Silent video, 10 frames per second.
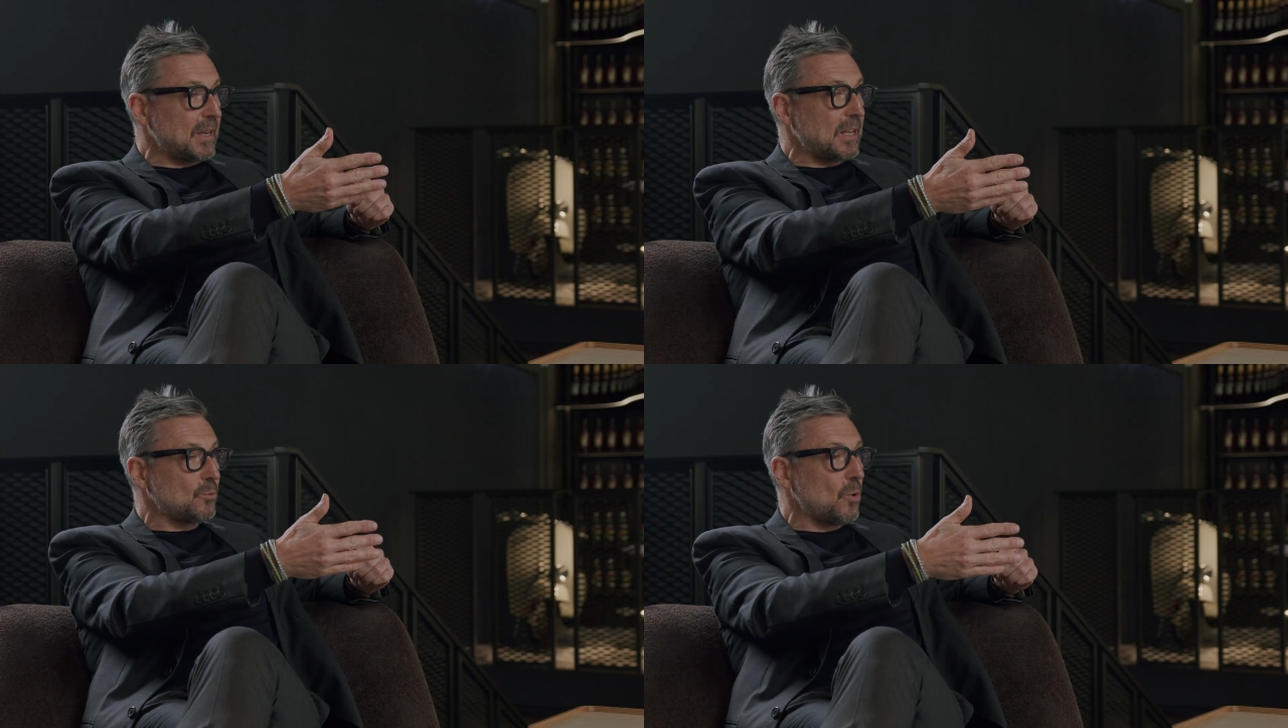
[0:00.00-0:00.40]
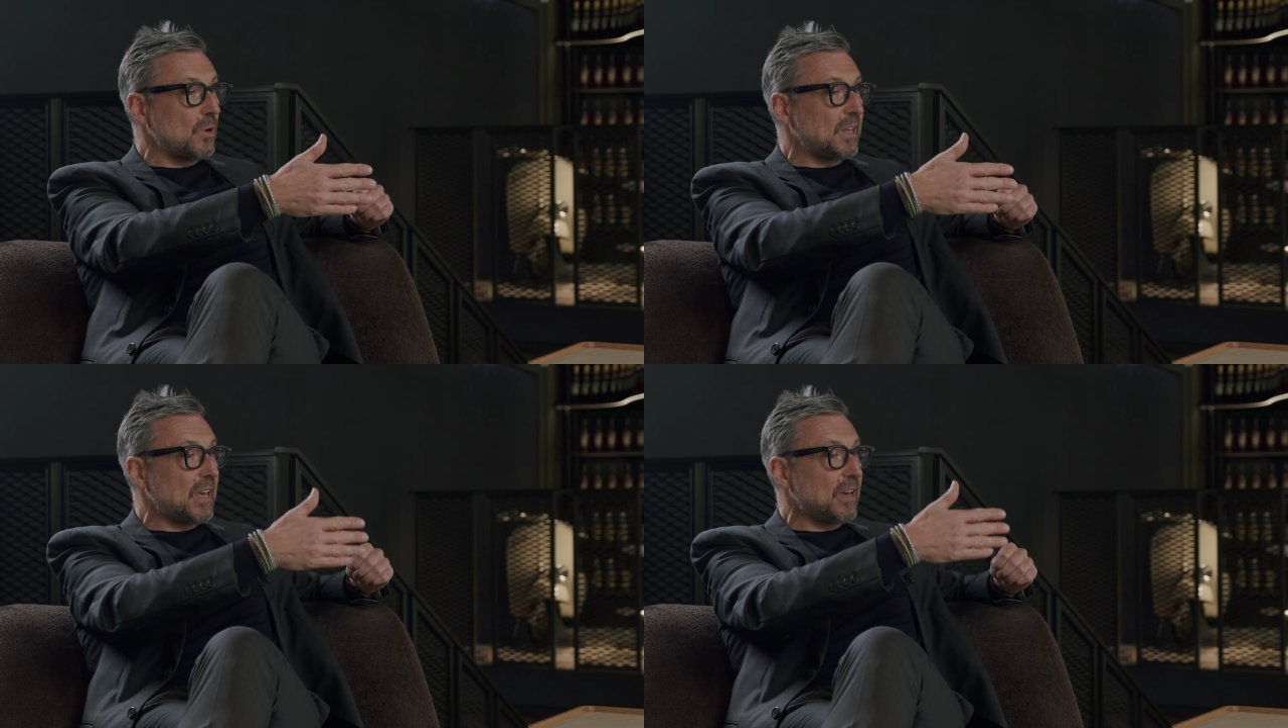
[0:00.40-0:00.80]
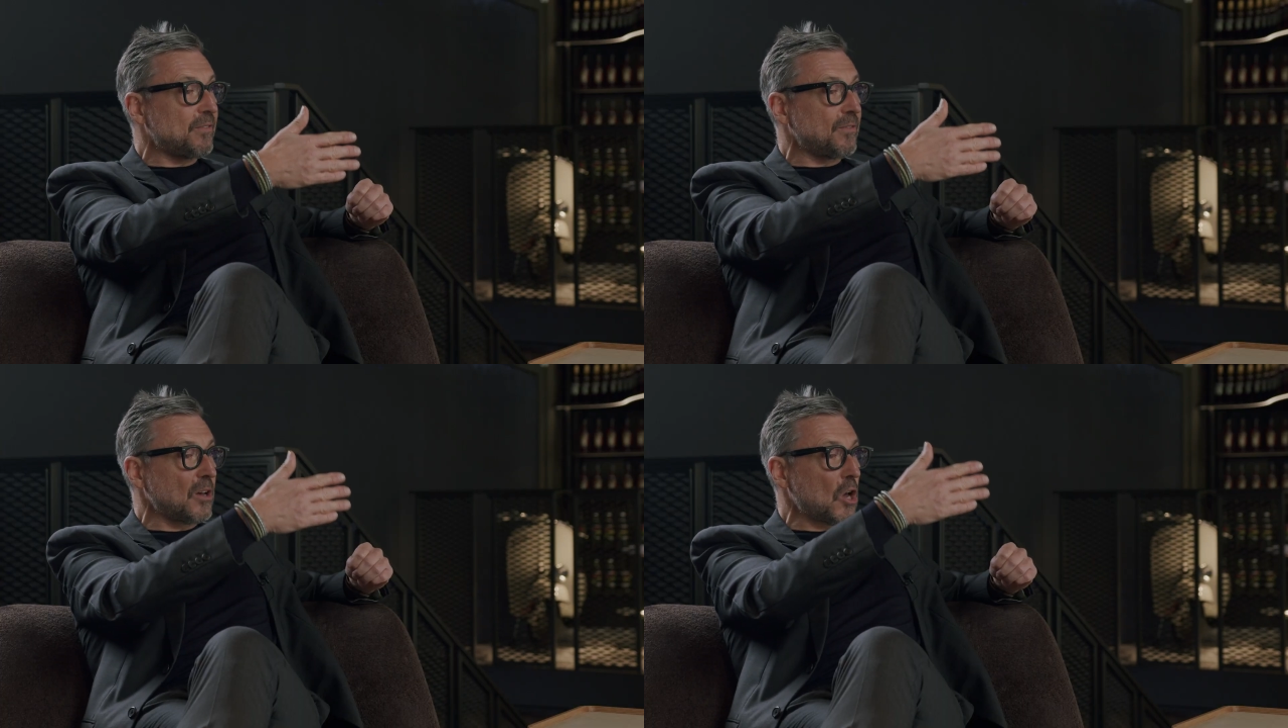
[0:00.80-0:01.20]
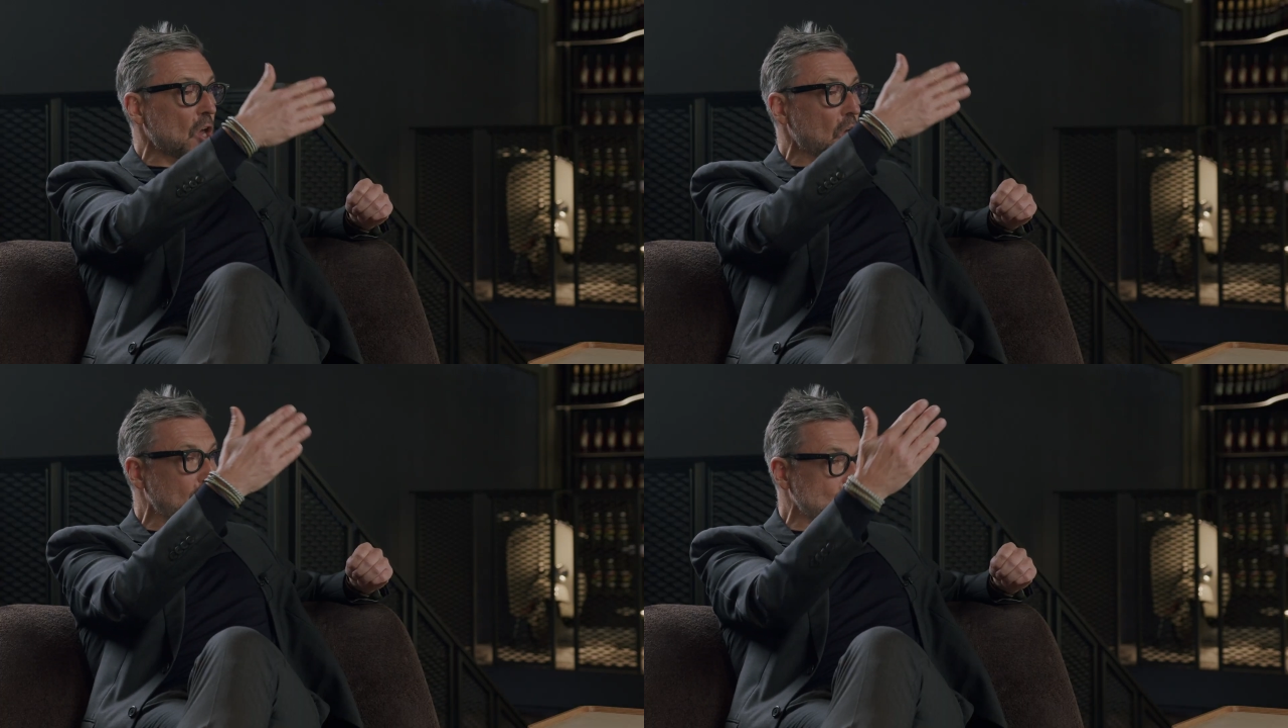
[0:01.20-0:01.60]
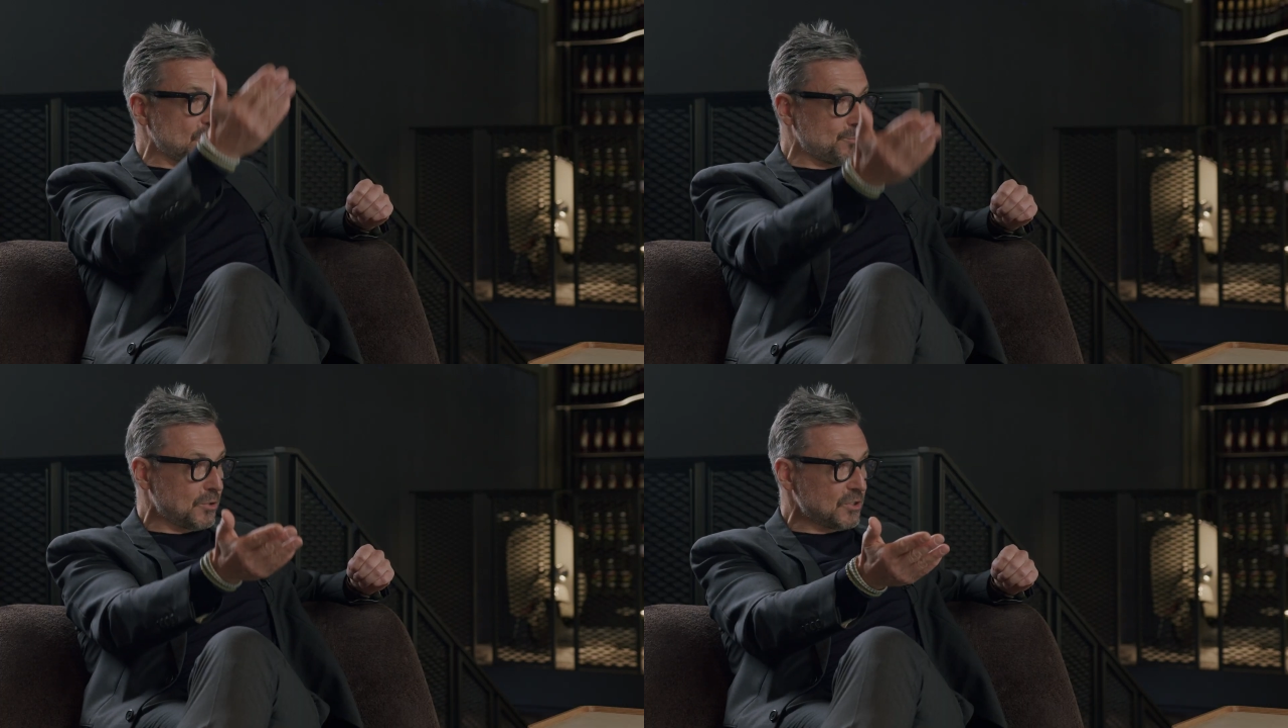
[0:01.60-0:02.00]
that we will give
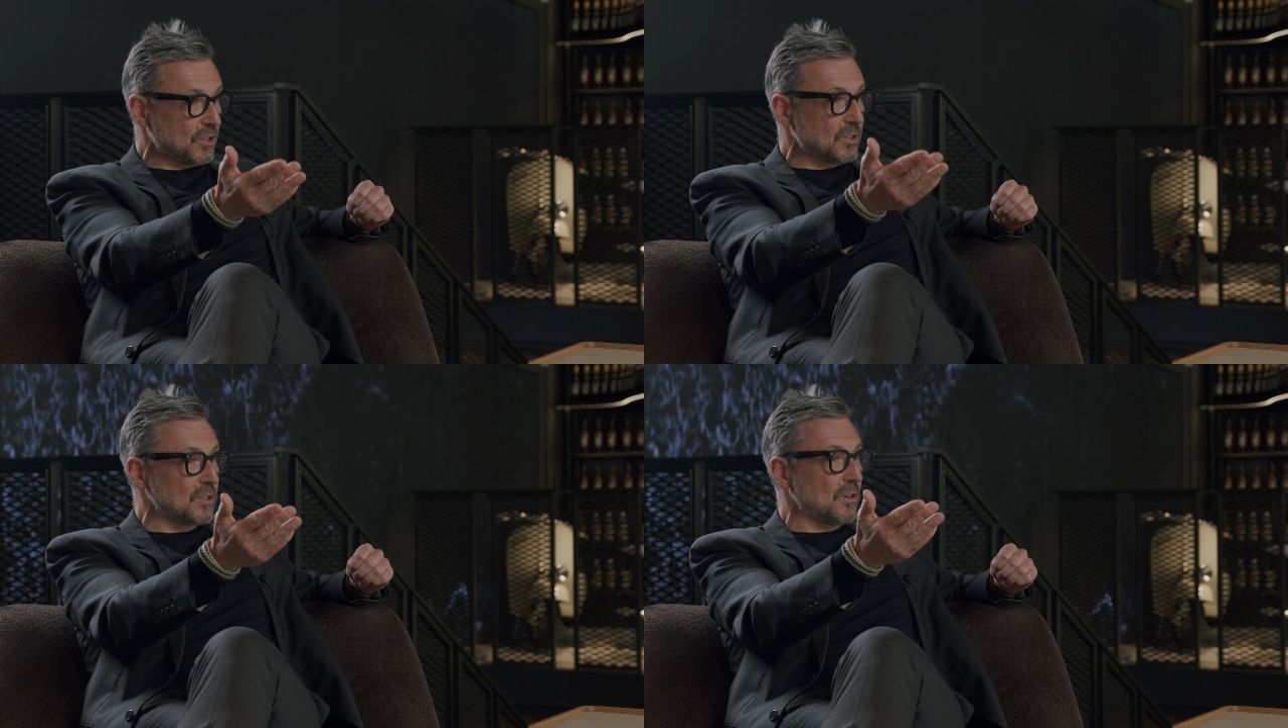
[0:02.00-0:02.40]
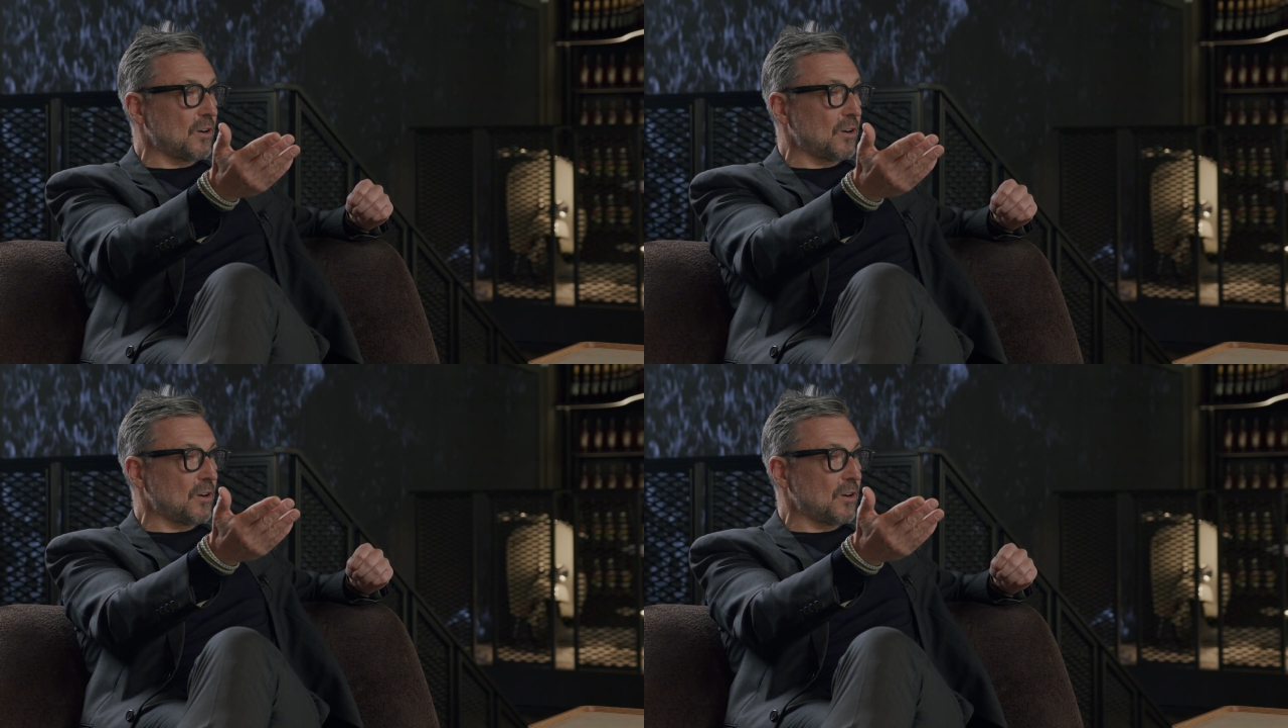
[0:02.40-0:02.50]
100%